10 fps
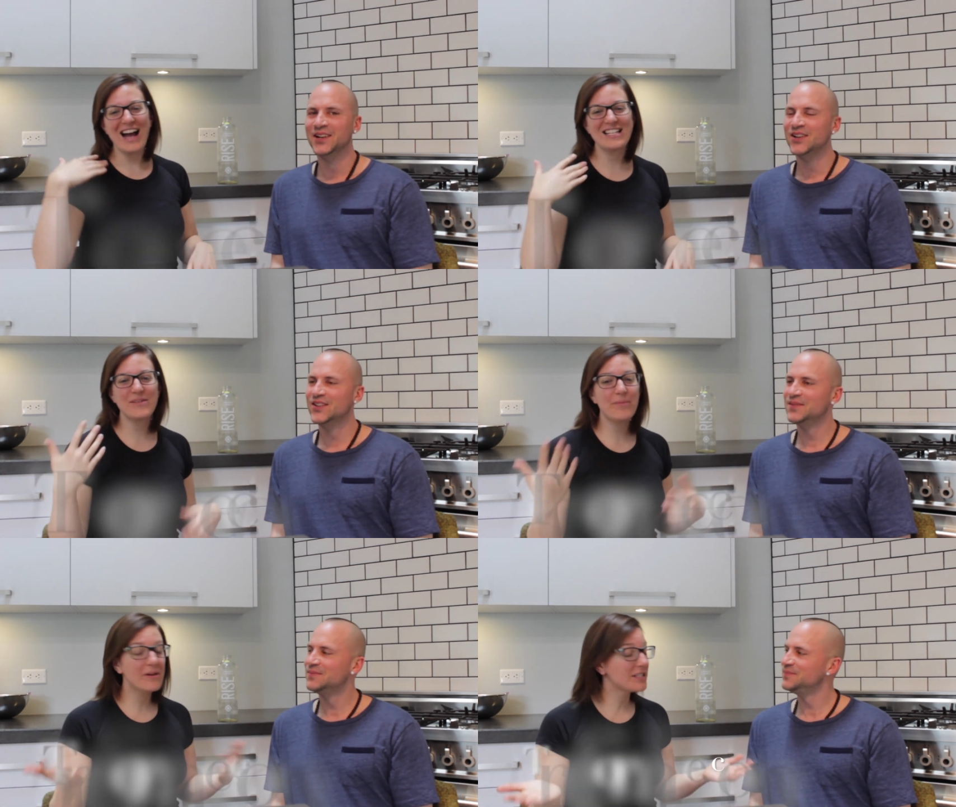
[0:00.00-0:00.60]
Speaker 1: I
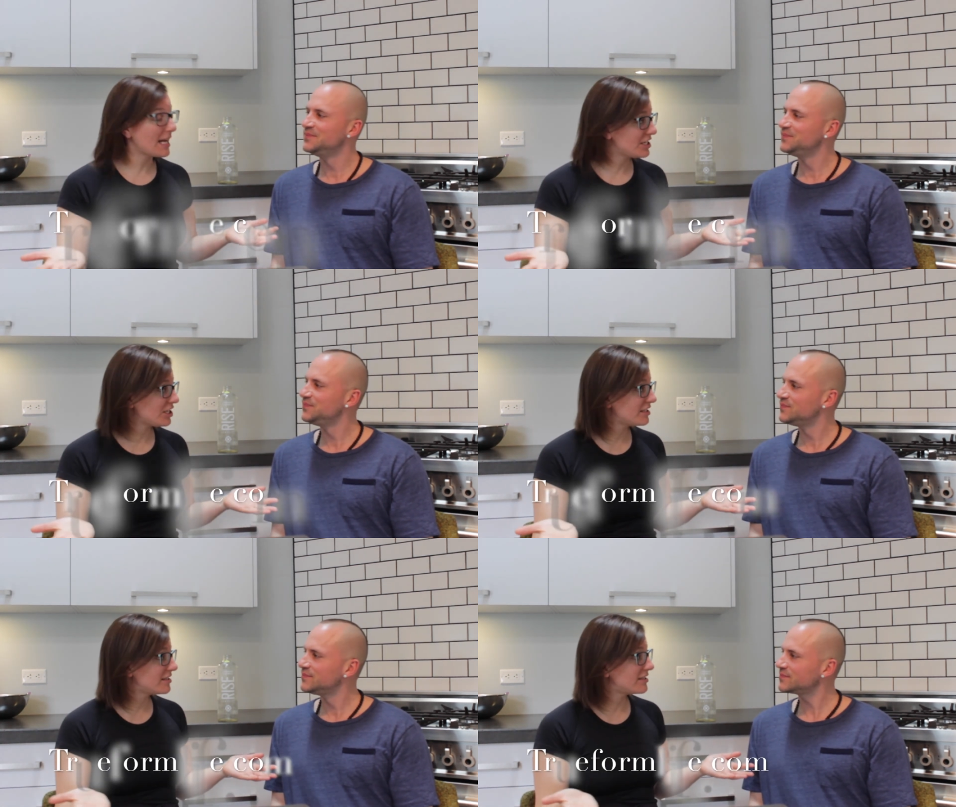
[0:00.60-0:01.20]
suppose I
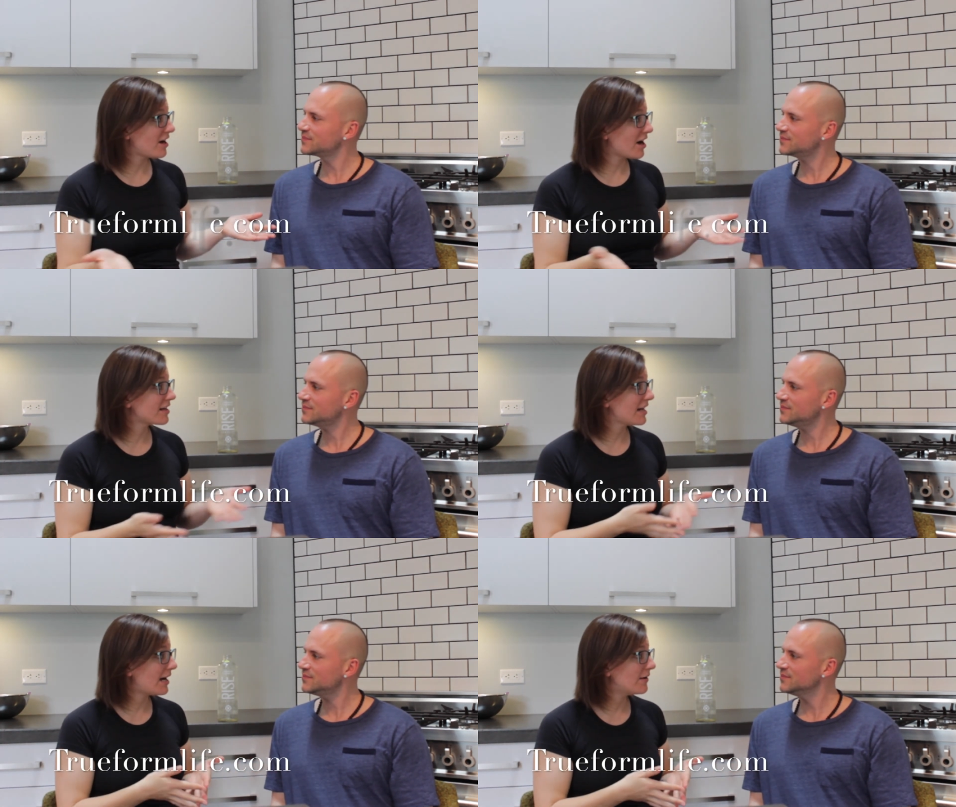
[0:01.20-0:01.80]
should
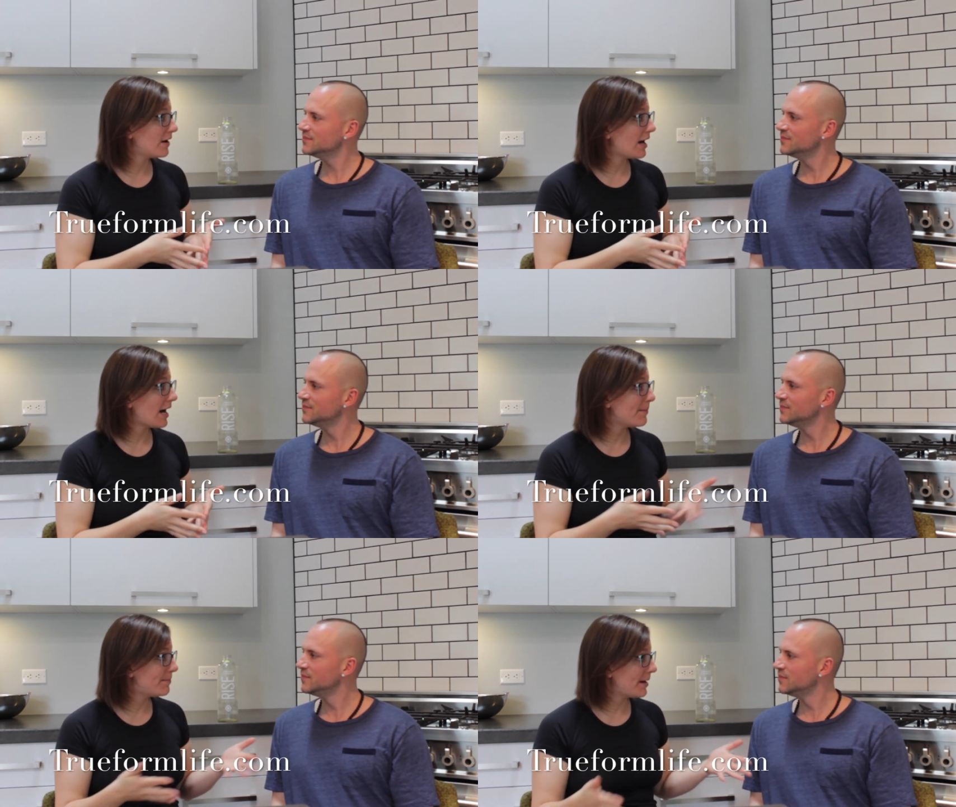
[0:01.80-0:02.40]
talk now
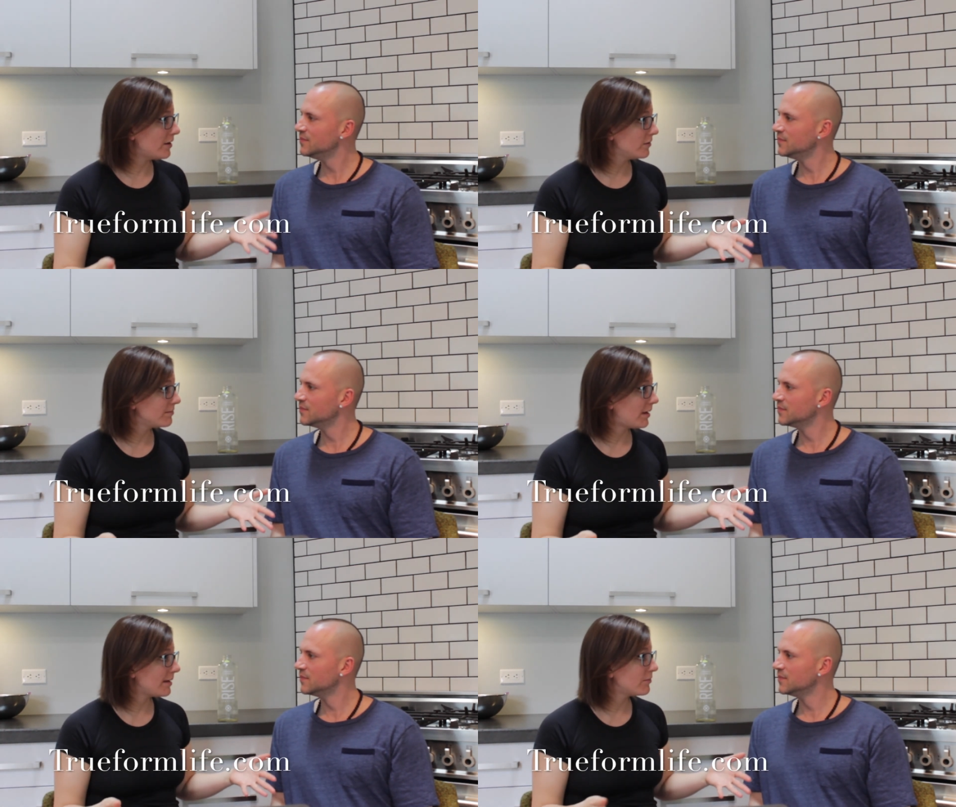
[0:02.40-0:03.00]

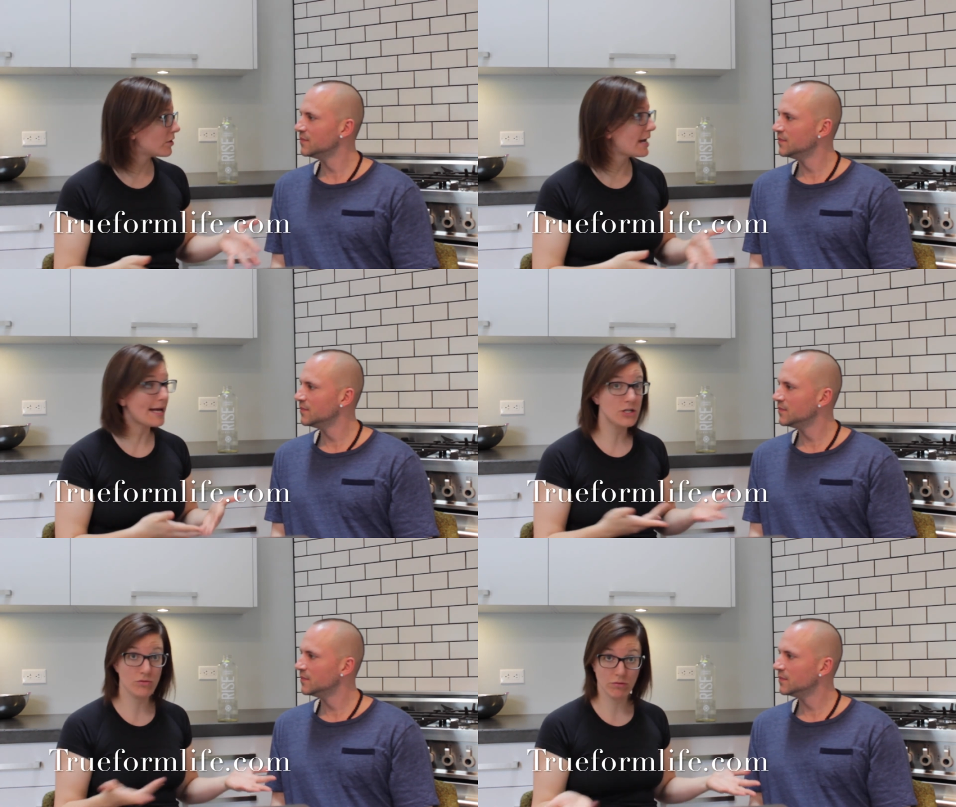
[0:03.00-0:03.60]
about my more
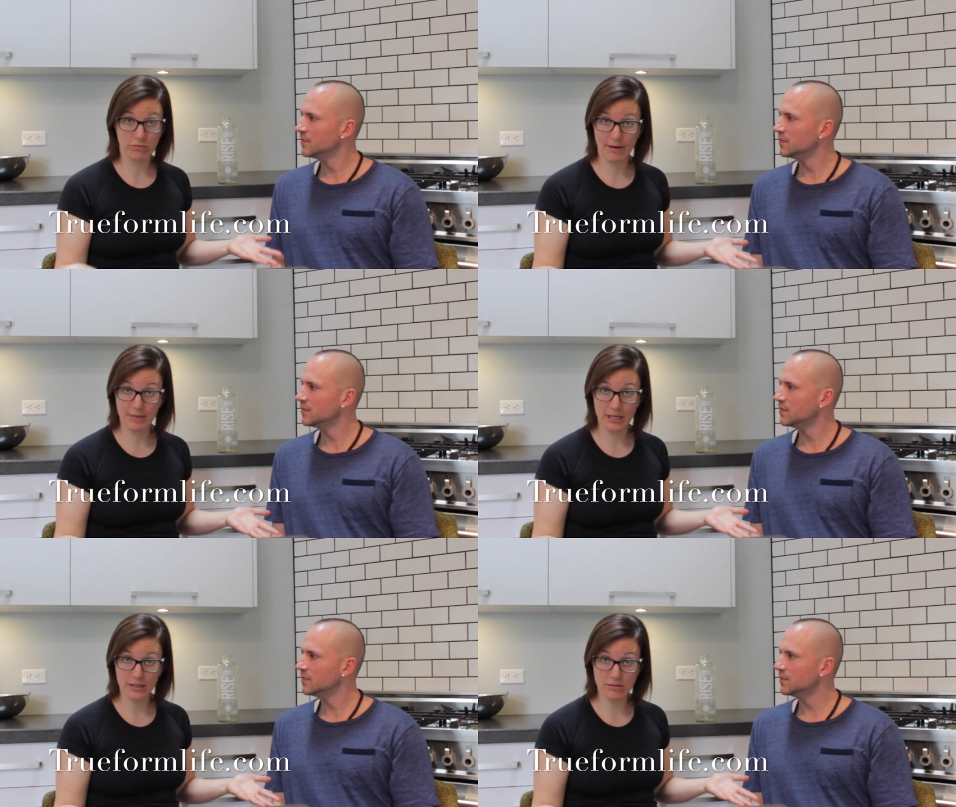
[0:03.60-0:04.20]
natural
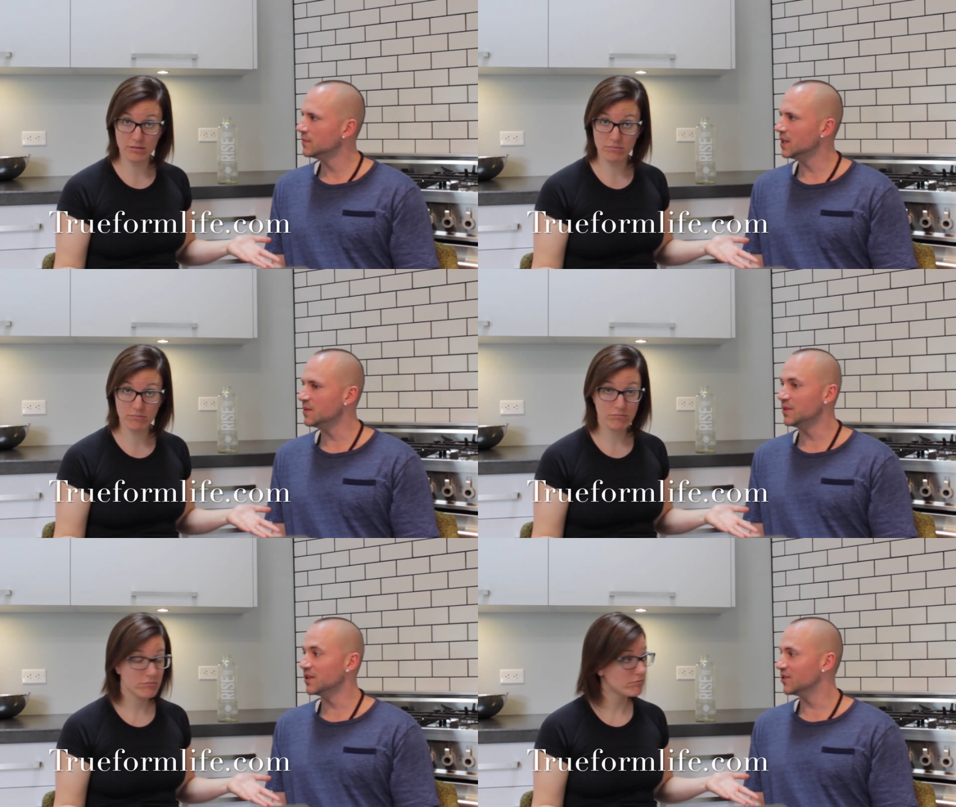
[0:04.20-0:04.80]
remedies.
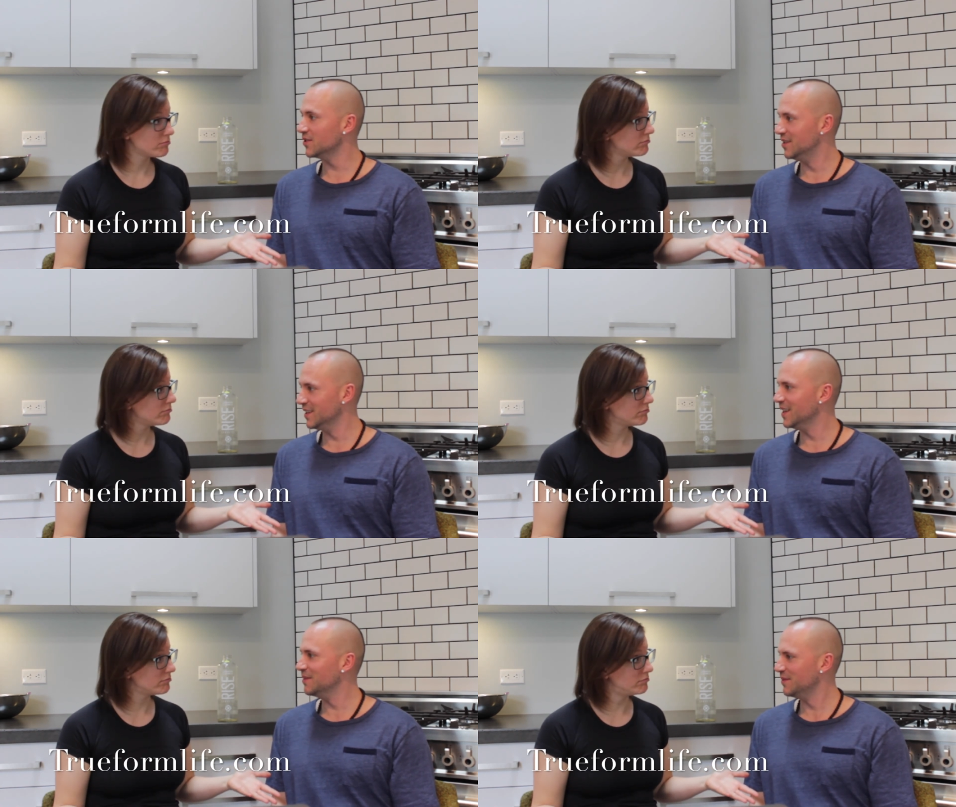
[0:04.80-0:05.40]
That'd
Speaker 2: be a good.
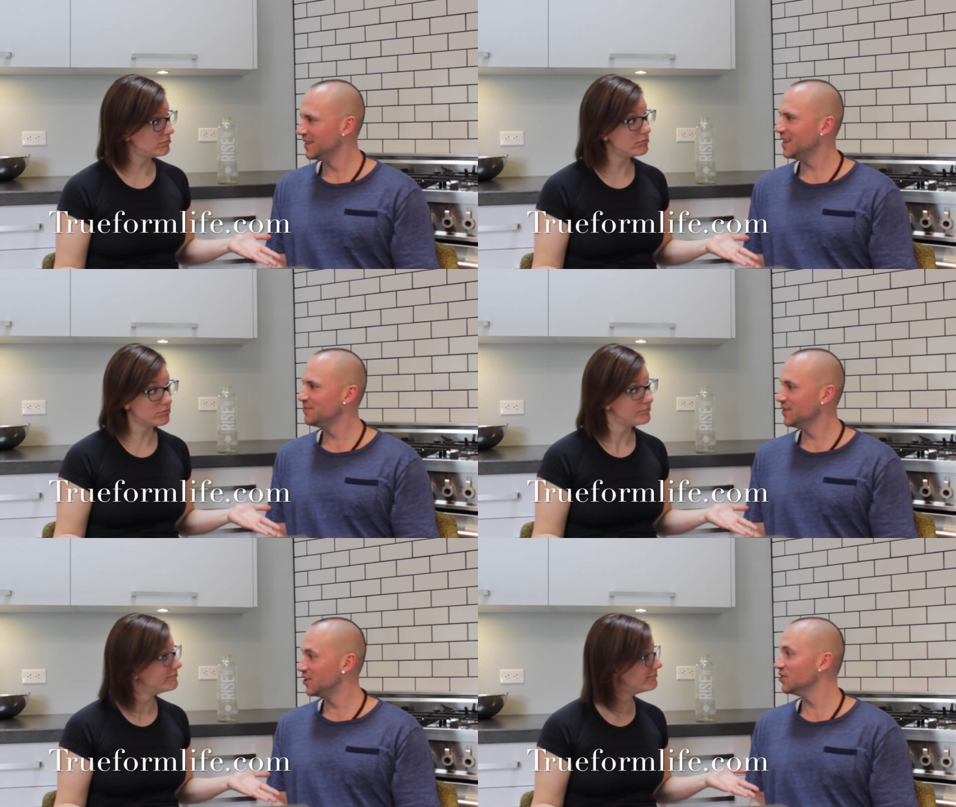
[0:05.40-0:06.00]
Mm -hmm.
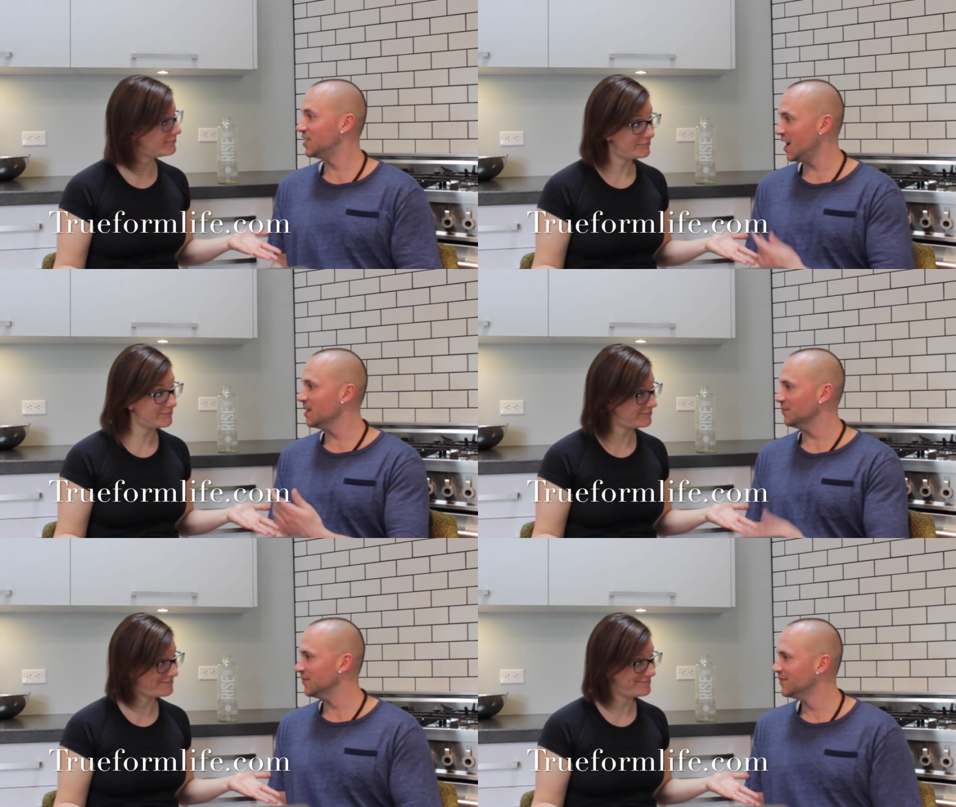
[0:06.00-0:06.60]
That'd be a good
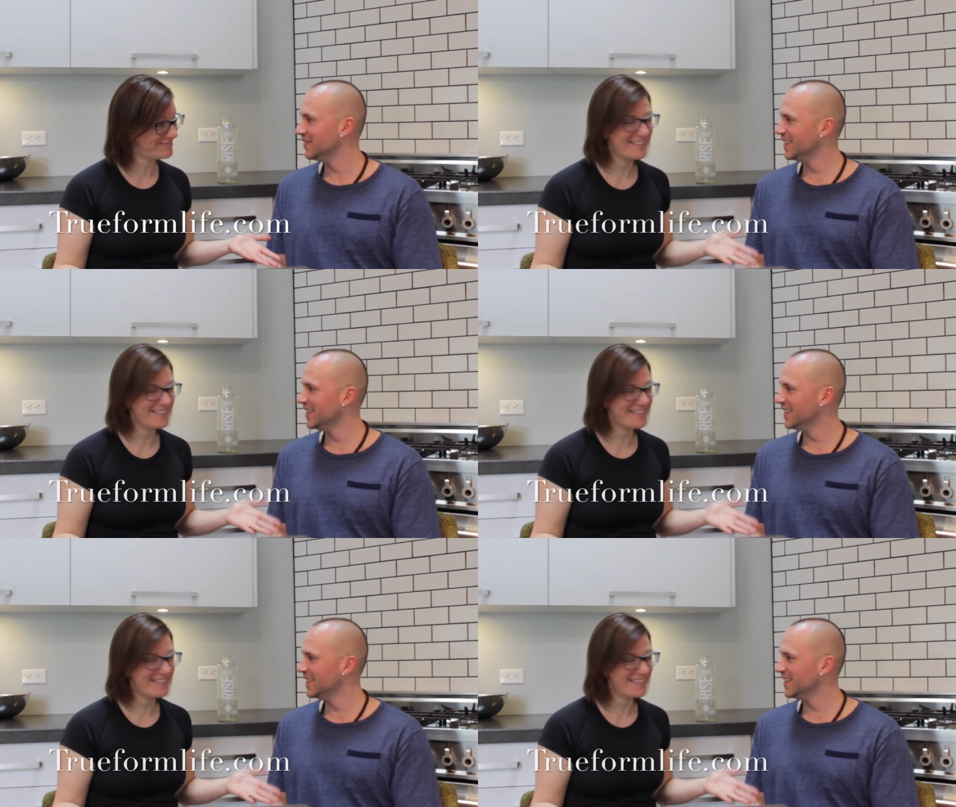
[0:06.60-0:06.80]
time. Mm